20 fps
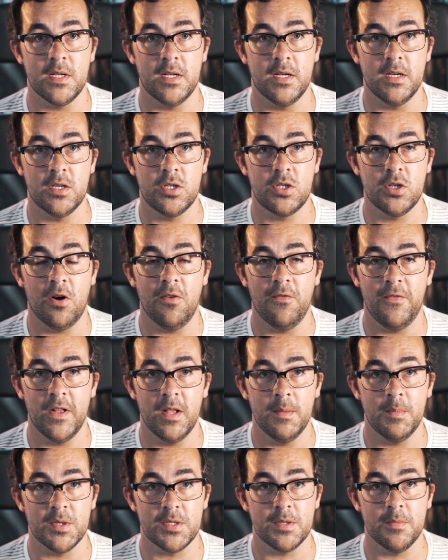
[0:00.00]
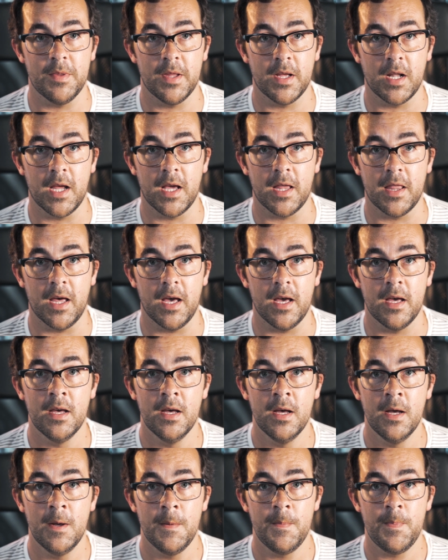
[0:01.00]
in a short film or something like that.
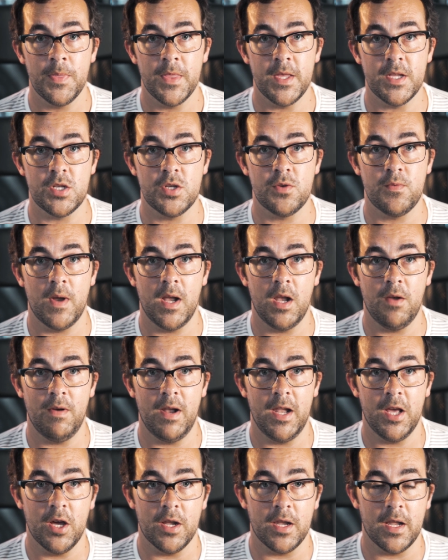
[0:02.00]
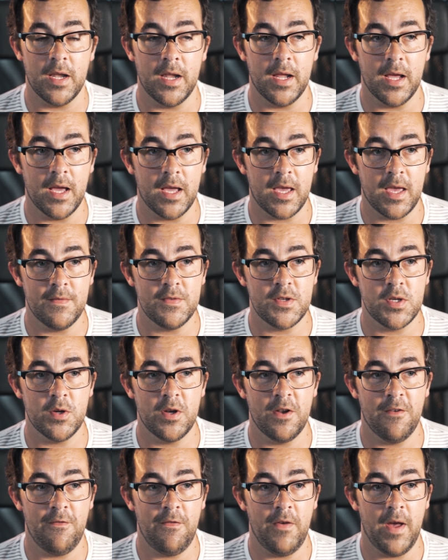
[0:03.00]
This is really good, and it gives you
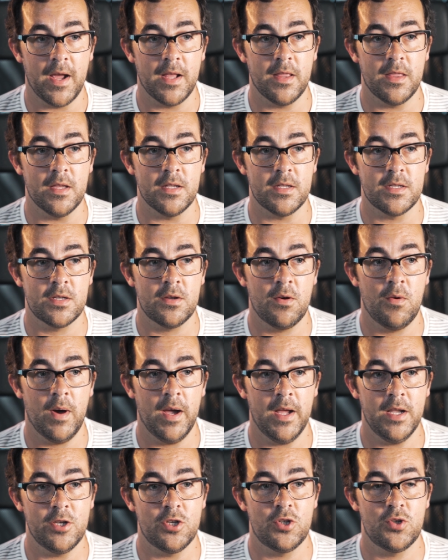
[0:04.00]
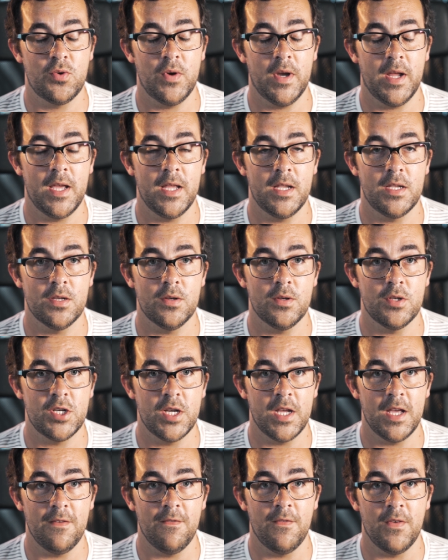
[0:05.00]
an effect that's quite tricky to
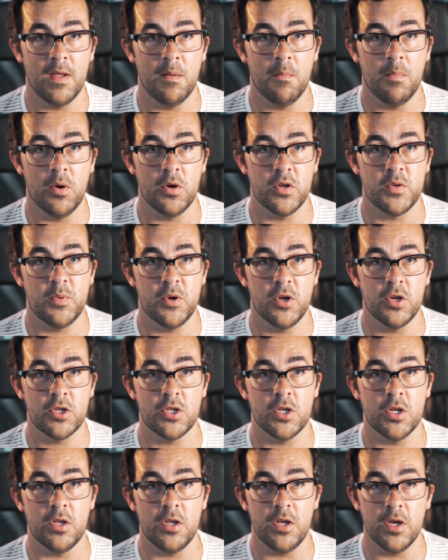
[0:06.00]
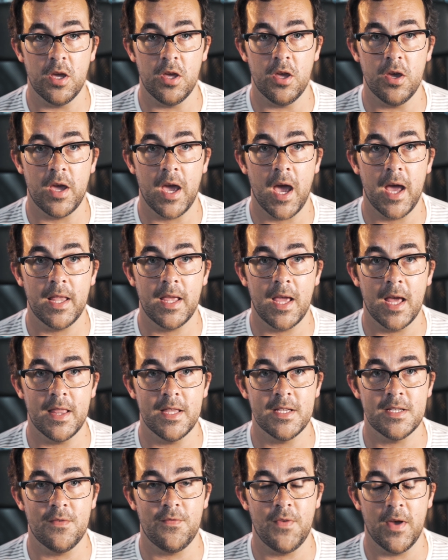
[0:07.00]
achieve in post-production. You can get
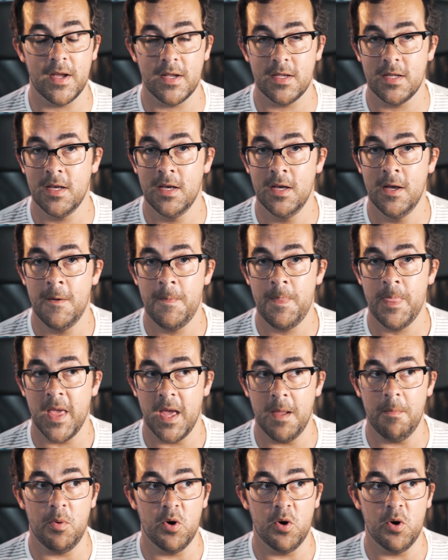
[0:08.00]
this effect in